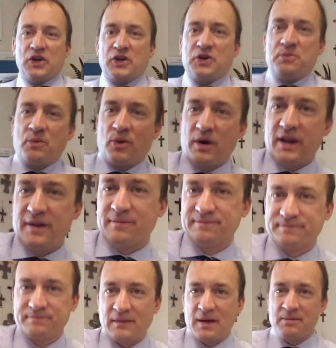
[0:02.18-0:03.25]
Good morning,
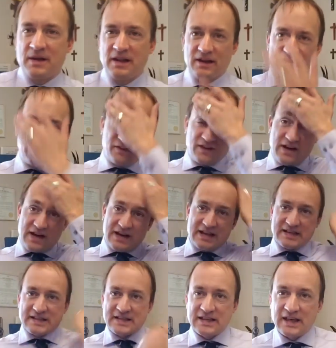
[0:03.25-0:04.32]
beloved of God.
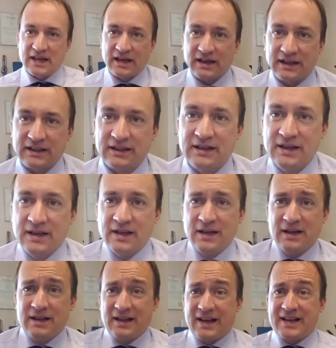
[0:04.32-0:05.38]
It's uh,
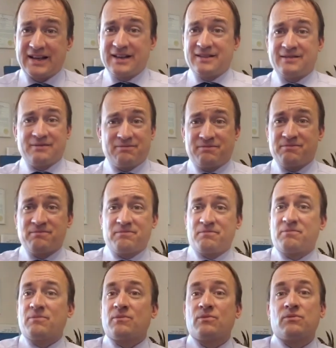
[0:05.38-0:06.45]
like
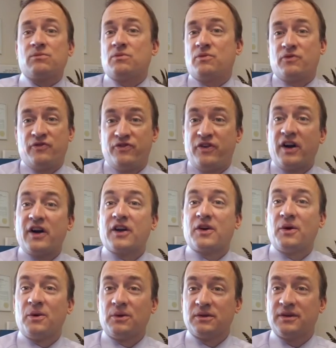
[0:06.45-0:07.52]
very
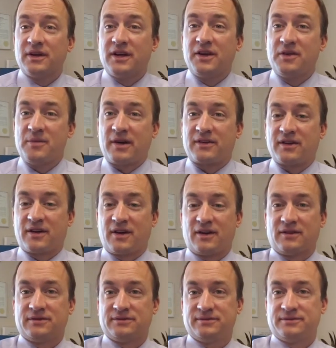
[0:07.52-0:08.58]
cold in New Mexico.